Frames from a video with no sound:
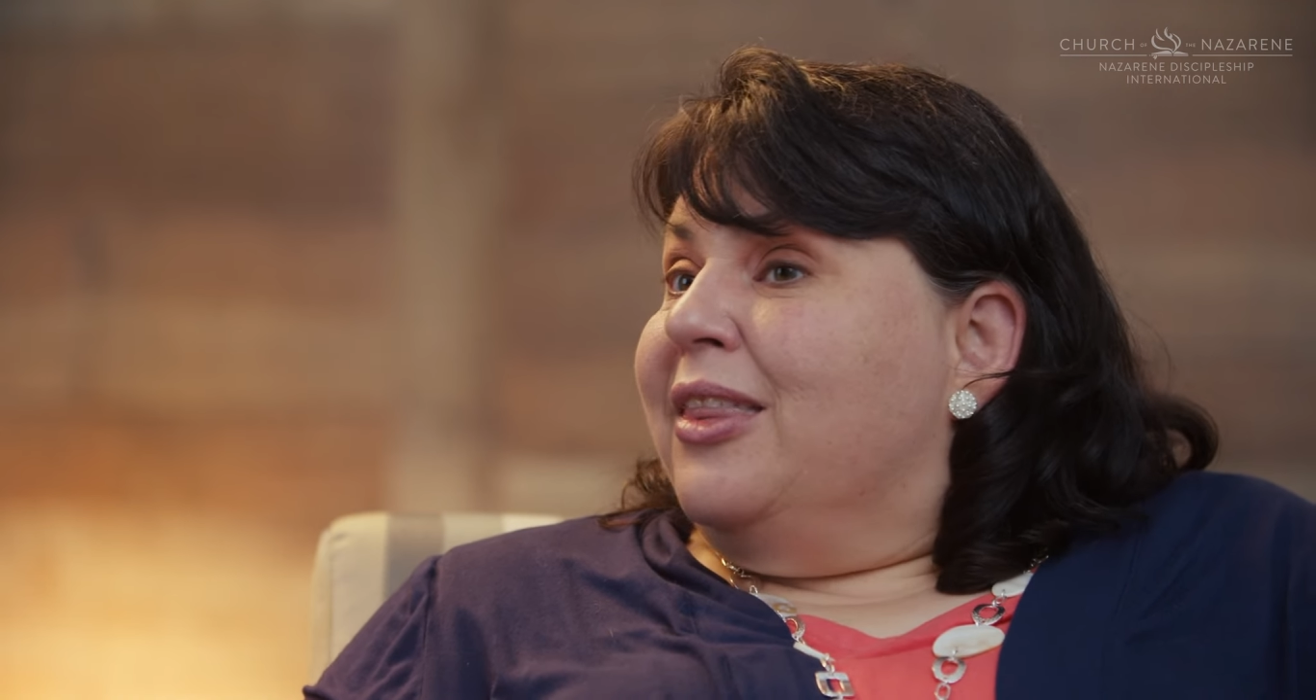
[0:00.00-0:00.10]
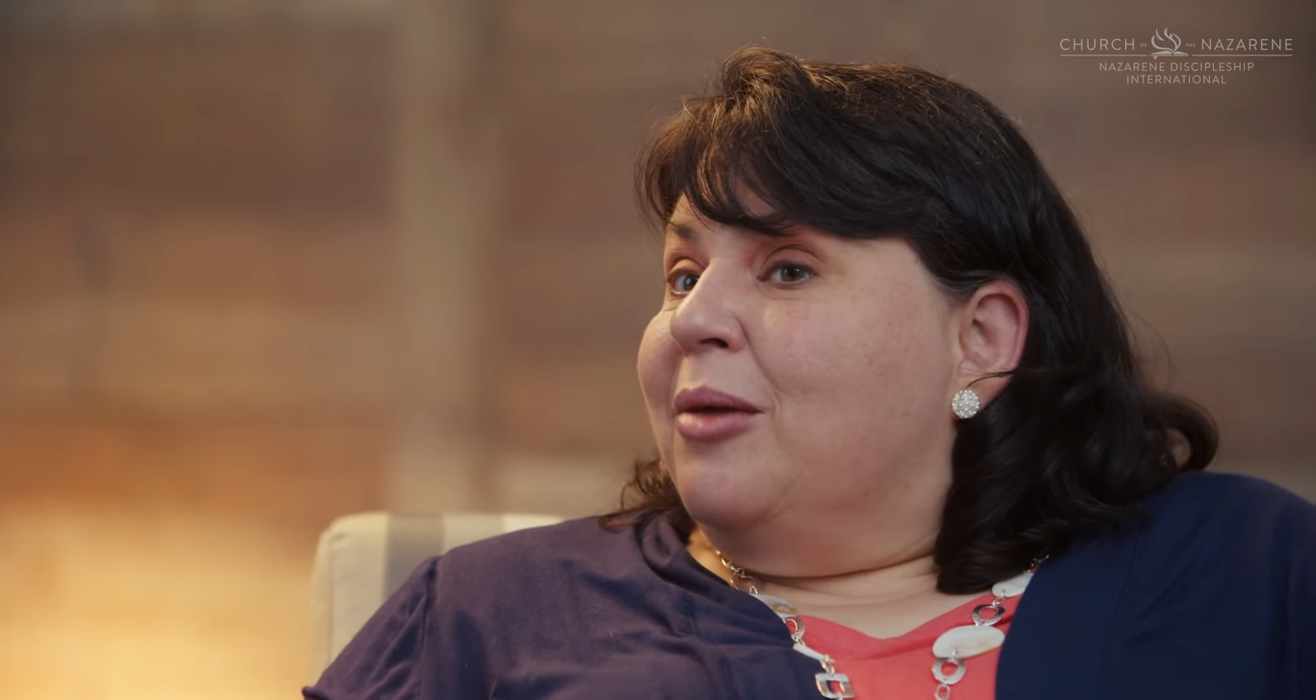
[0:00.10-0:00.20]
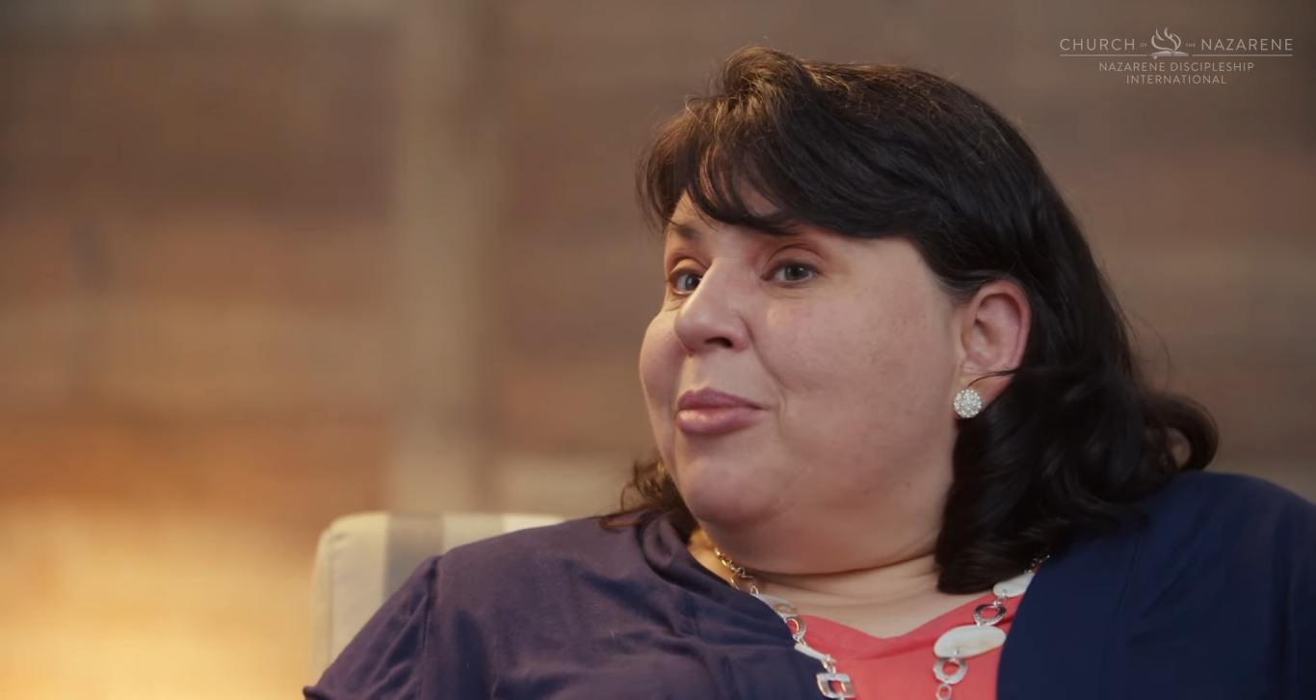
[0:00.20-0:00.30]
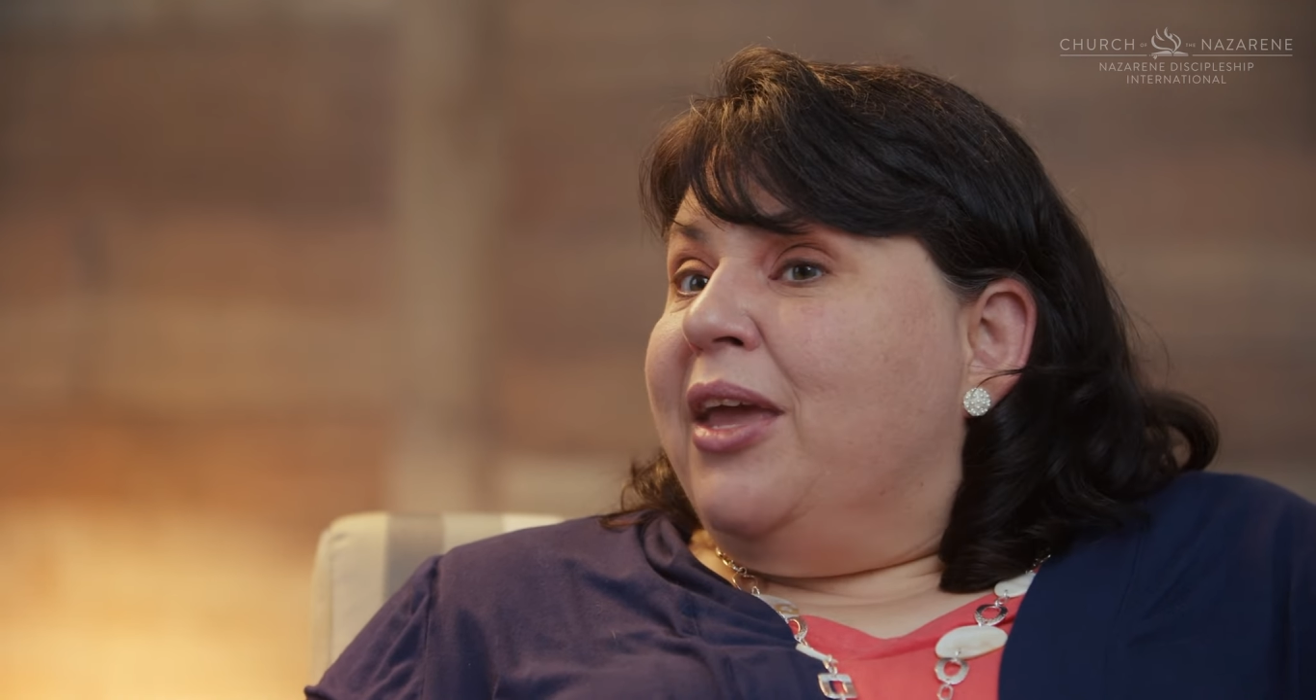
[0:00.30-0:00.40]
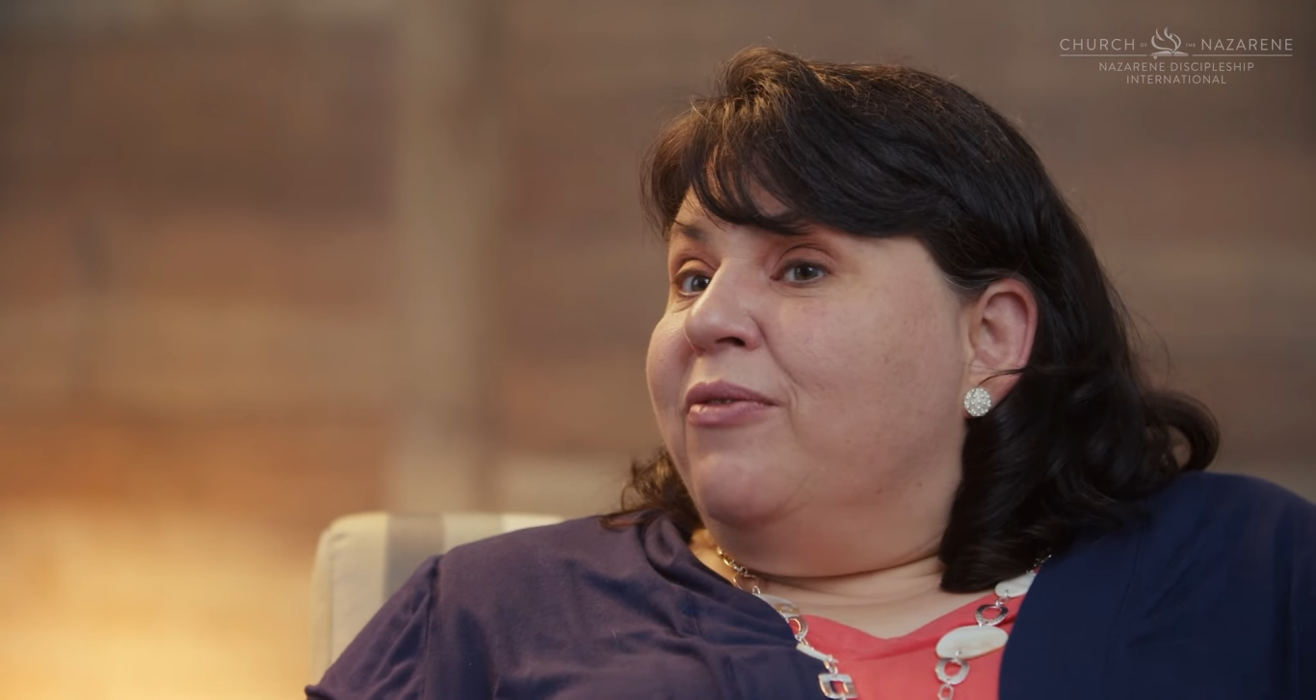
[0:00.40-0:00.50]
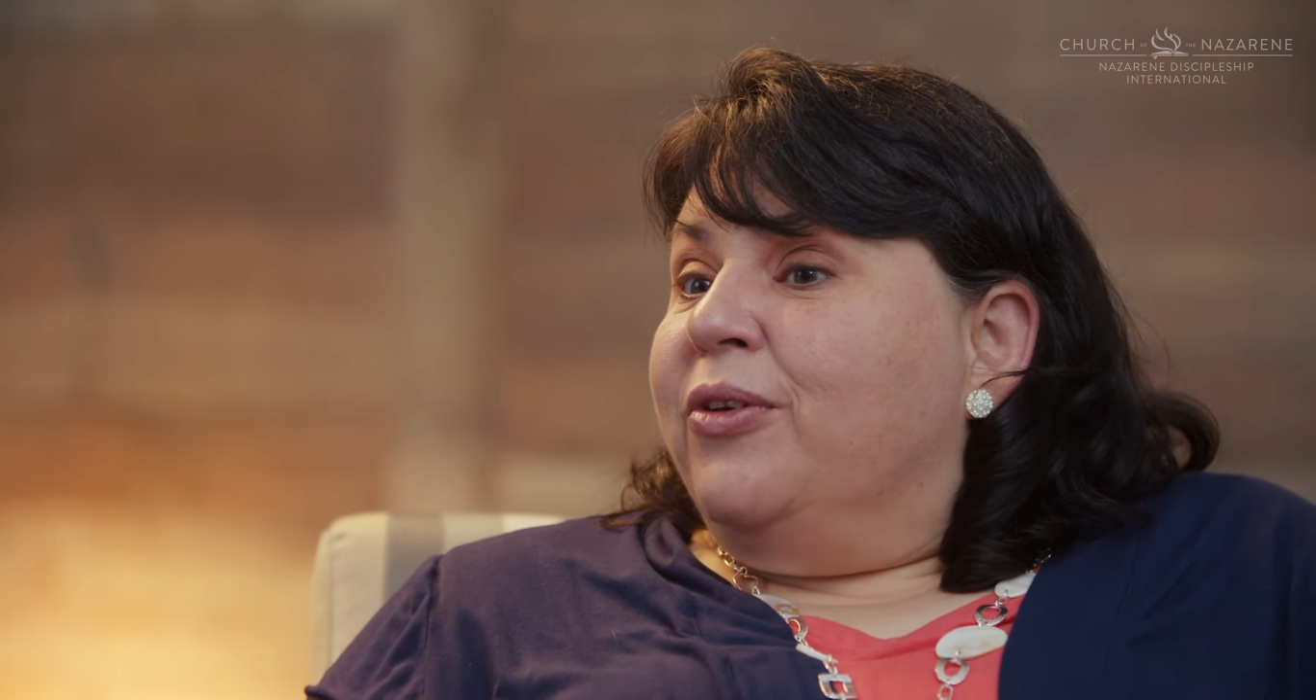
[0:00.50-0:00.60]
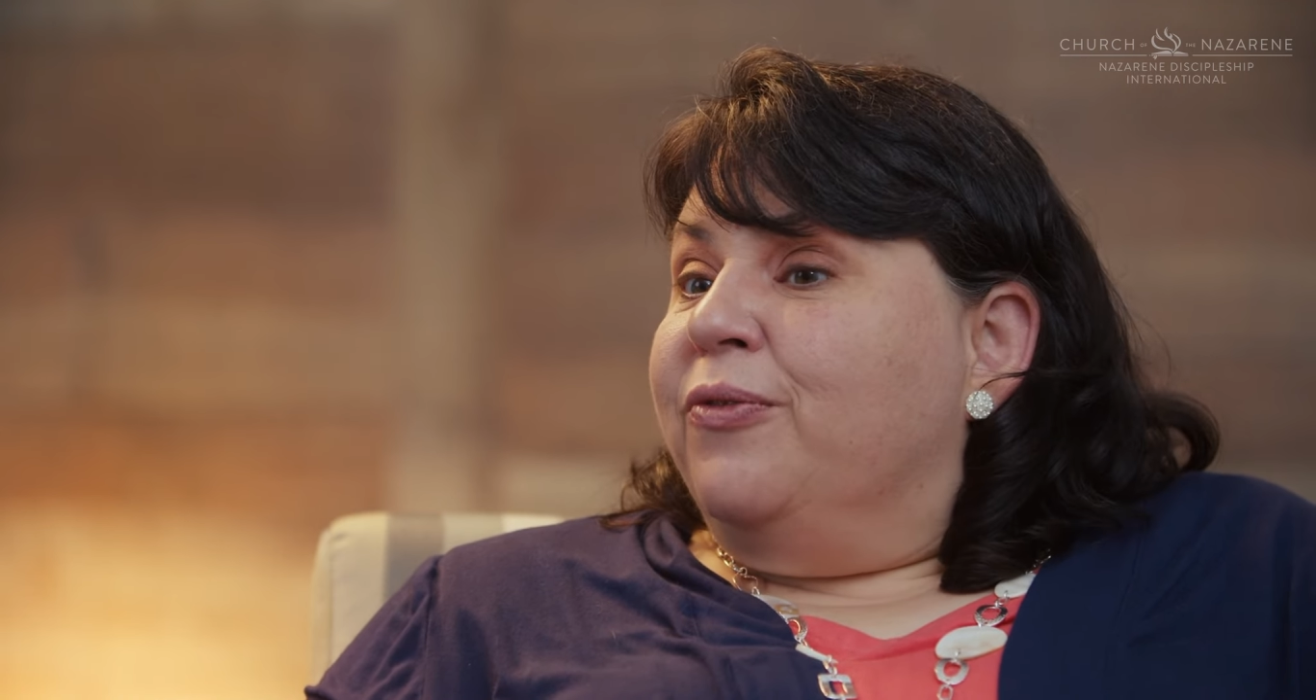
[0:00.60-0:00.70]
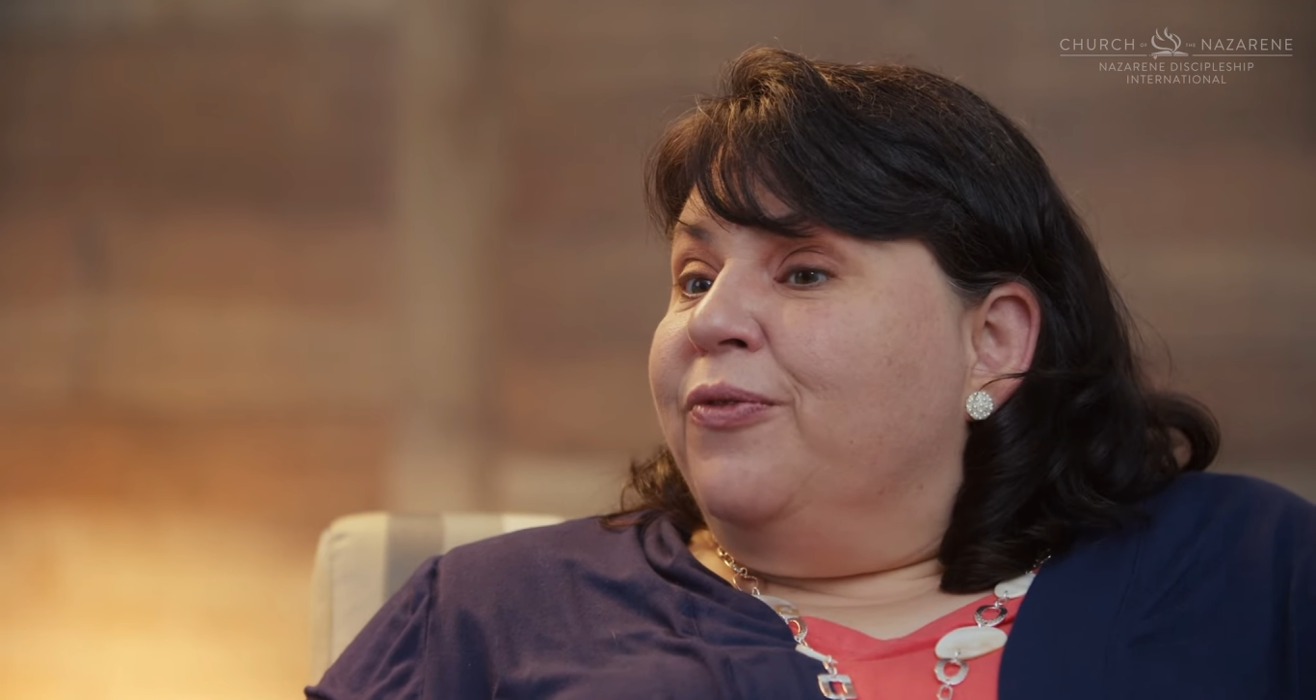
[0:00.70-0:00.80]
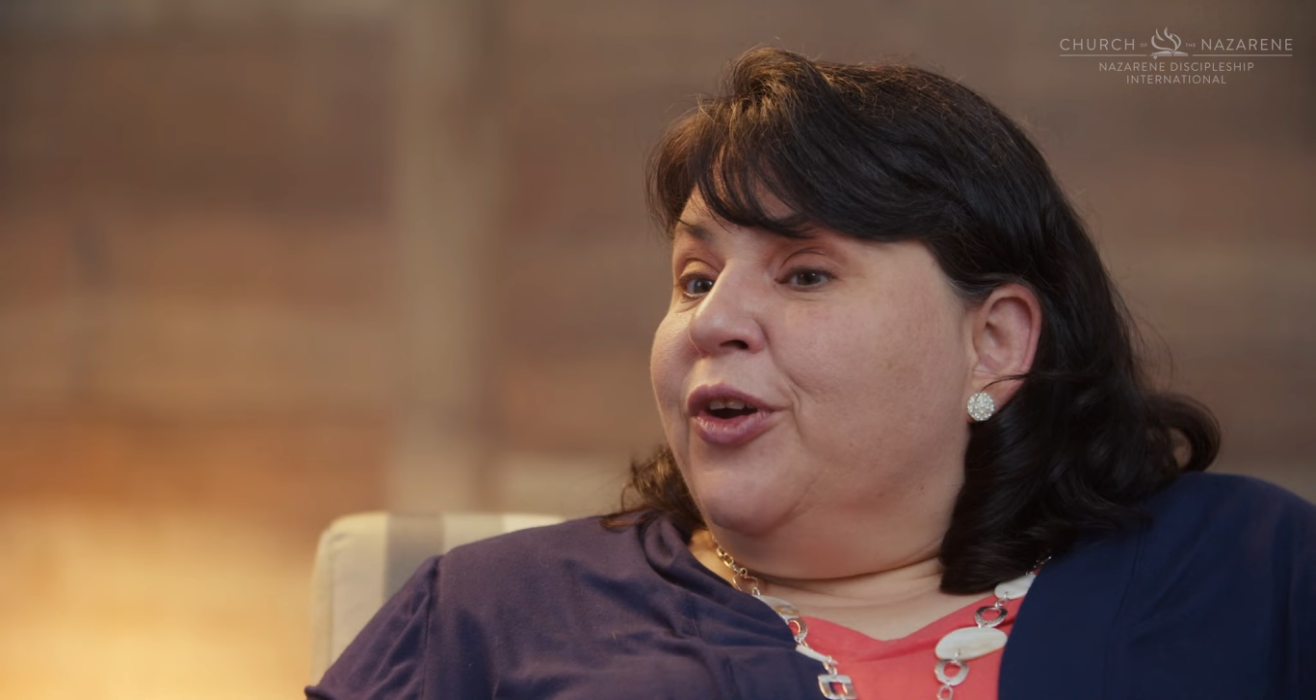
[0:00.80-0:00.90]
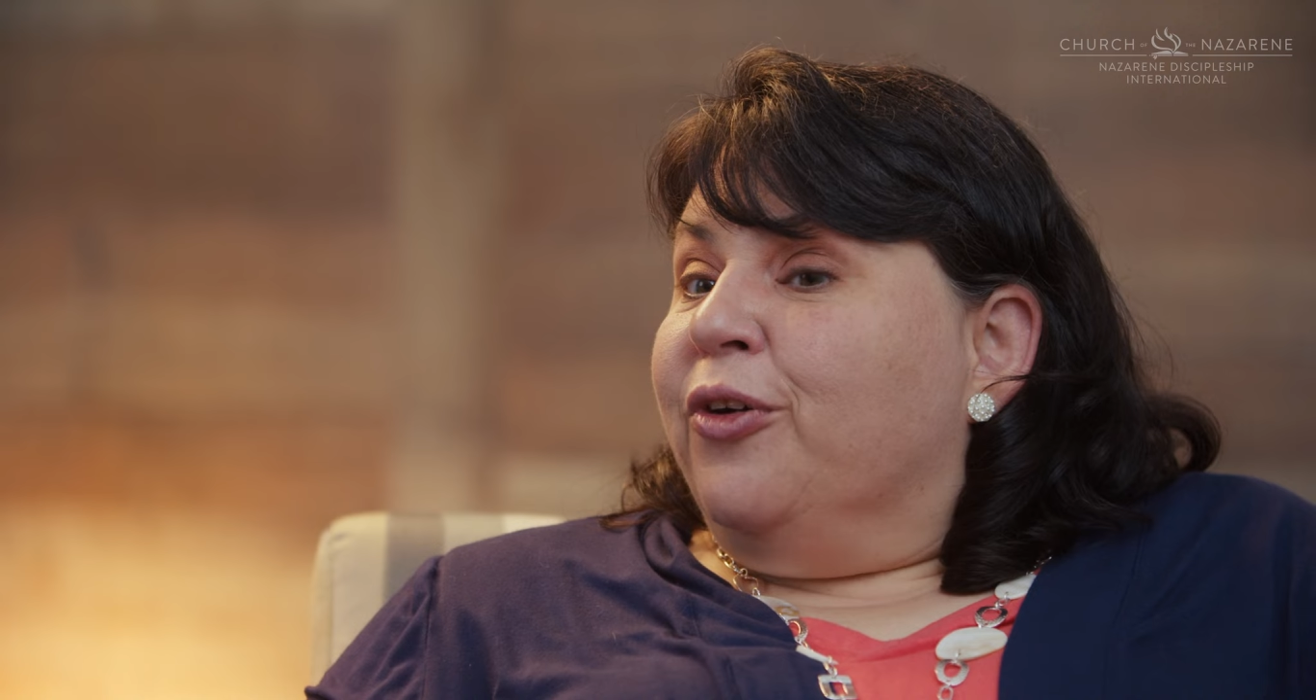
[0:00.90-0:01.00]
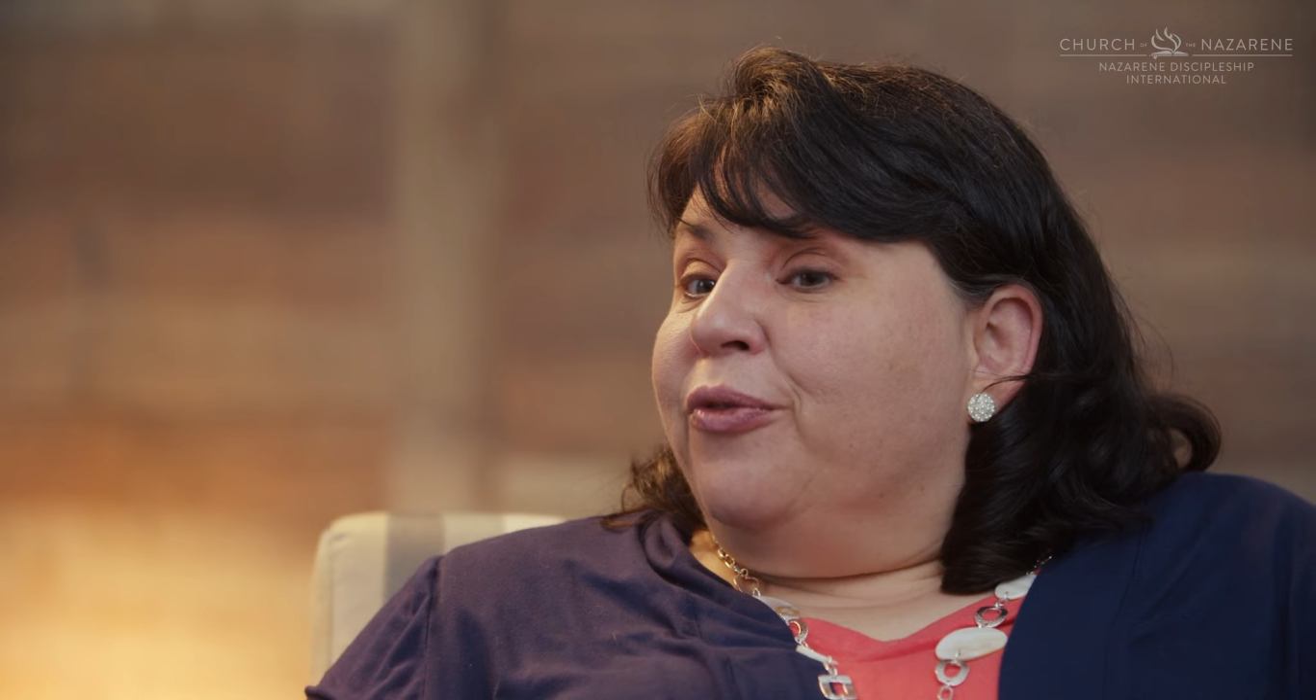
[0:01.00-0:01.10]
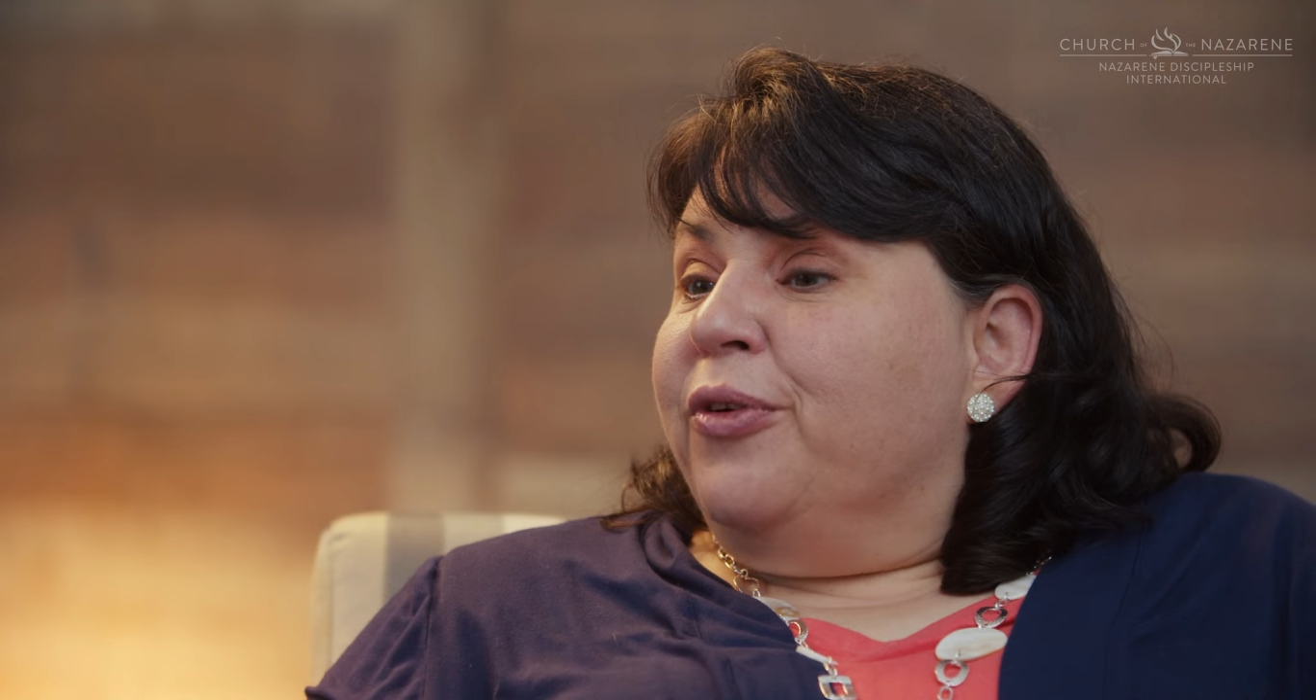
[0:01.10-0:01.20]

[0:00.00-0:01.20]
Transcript: They may even fear